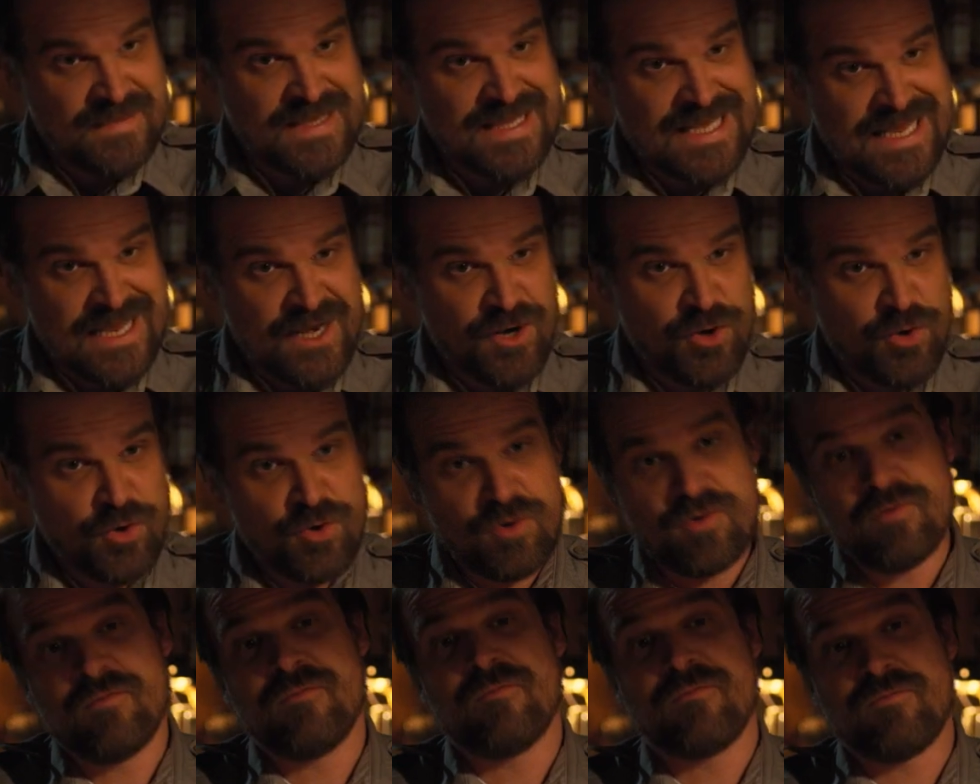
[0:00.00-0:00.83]

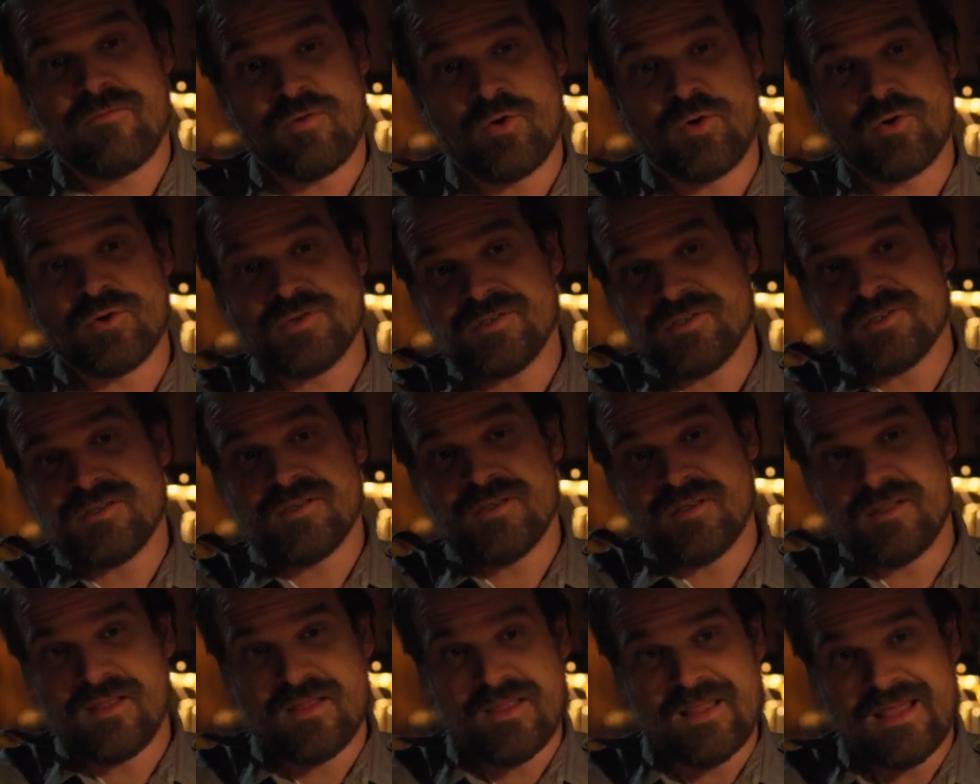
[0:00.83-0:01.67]
Dinner first,
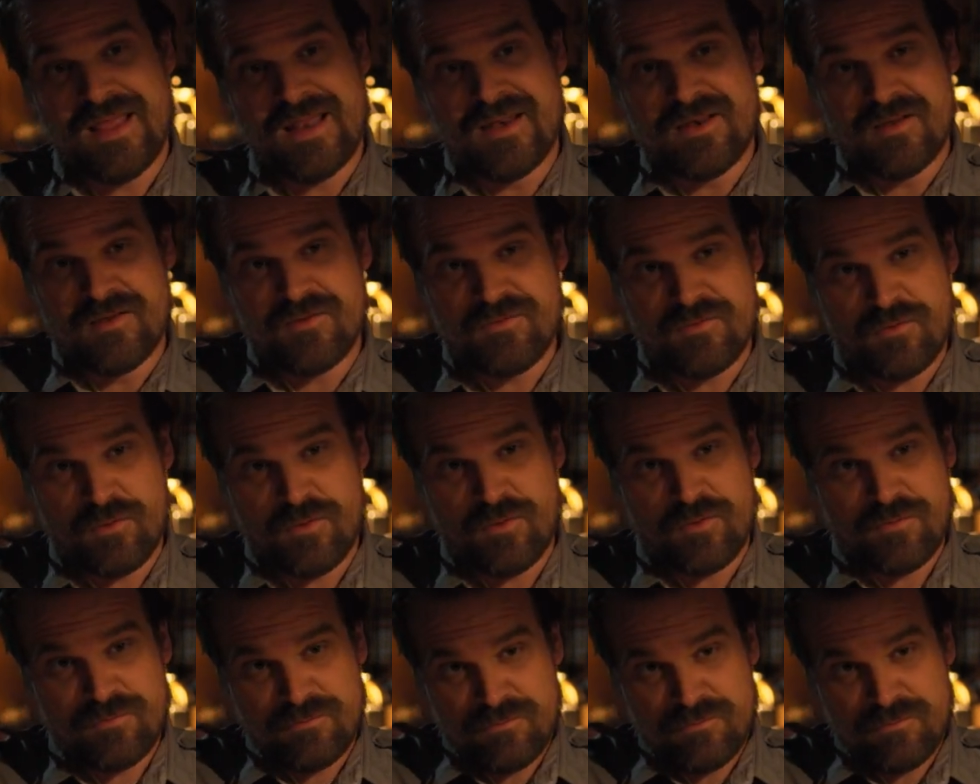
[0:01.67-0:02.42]
then dessert.